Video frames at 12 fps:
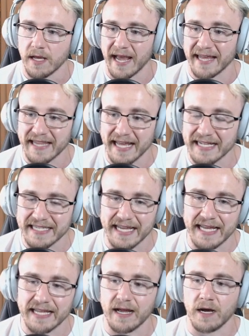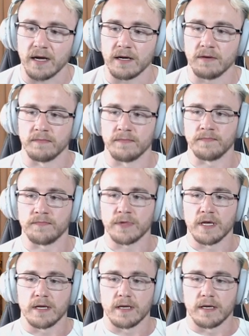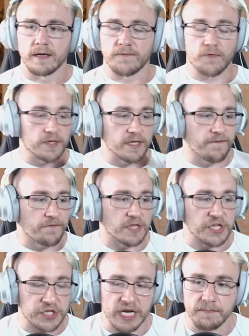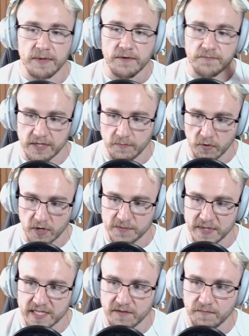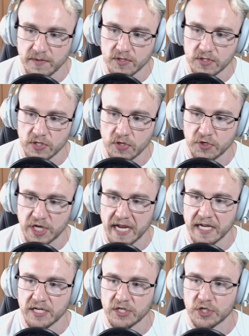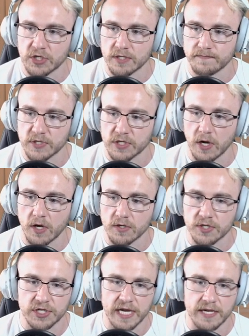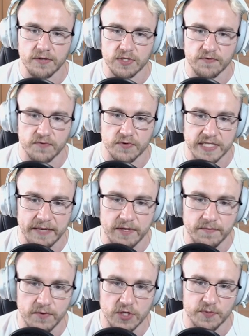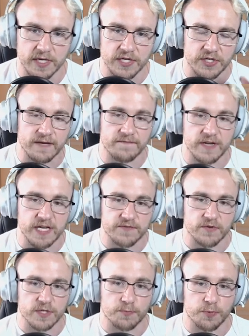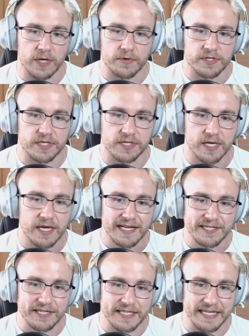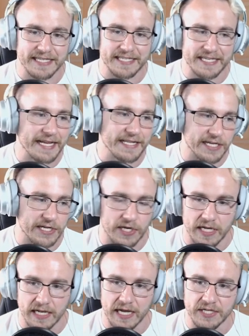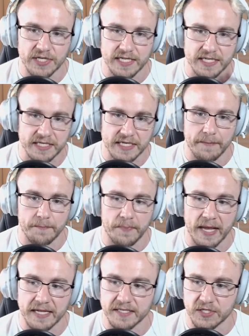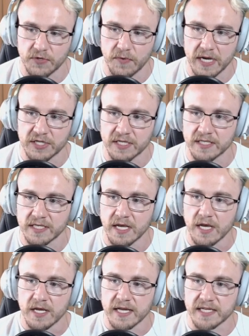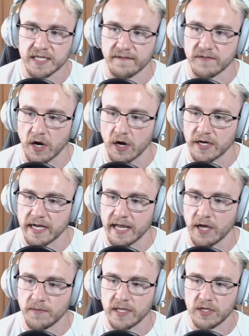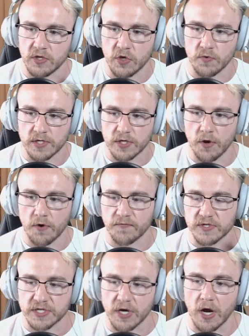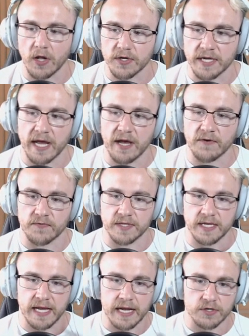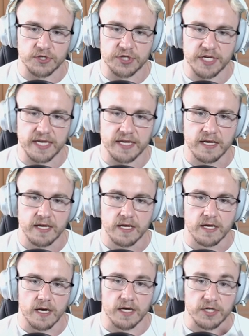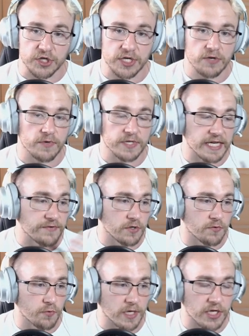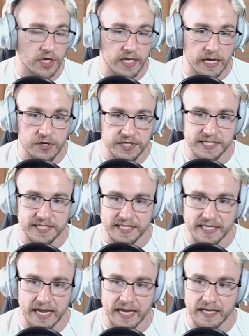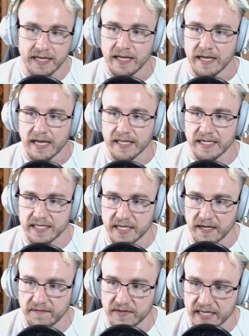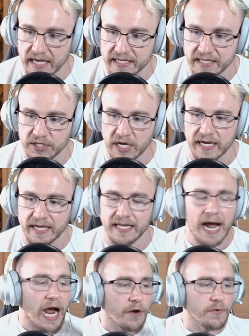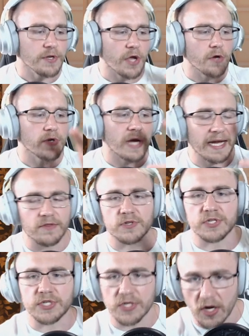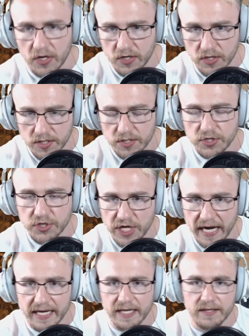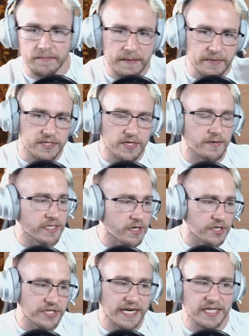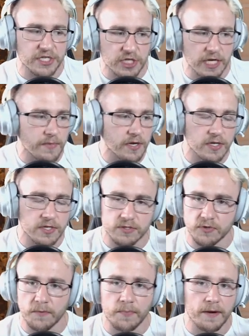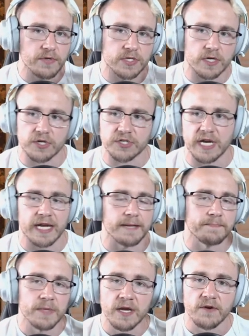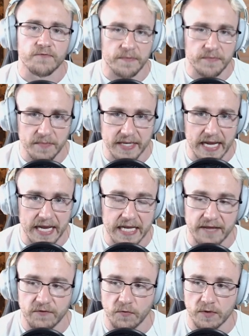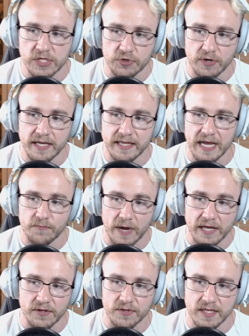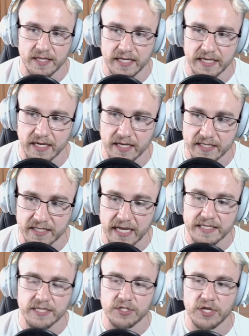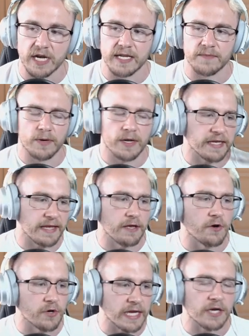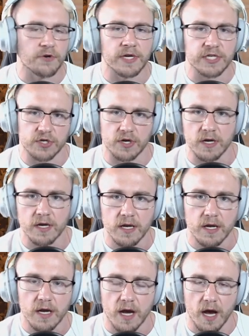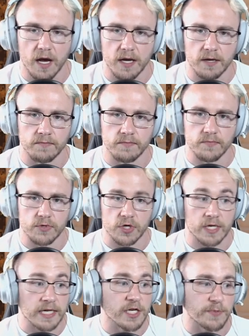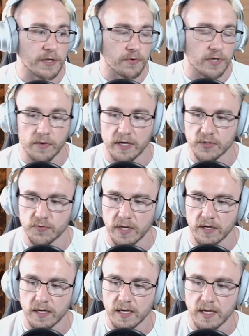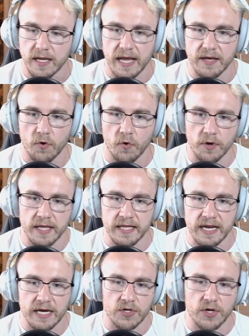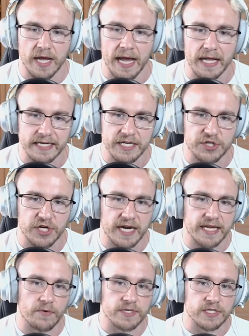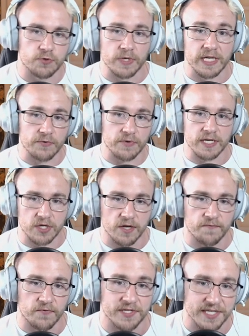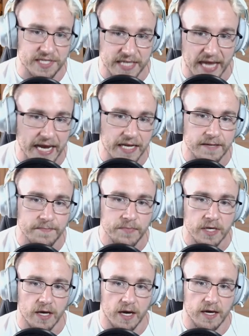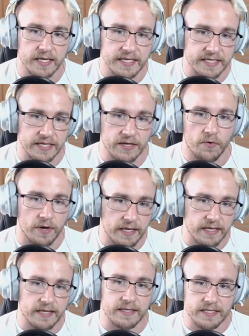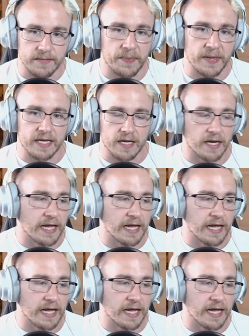And that's it. For the cheap build. For the more expensive build, you change scholar's sandals for demon boots because you get vengeful sprint, which is just insanely good. Allows you to escape bad situations. Instead of guardian helmet, you would go for scholar cowl for the energy shield, which gives you really good energy sustain. And then instead of assassin jacket, I would go either stalker jacket. Maybe stalker jacket's cheap. You can probably do stalker jacket from the beginning if you wanted to try that rather than the assassin jacket. Probably it'll increase your clear speed really well as well. And then I'd go to hellion jacket, which is really good for sustain. Depending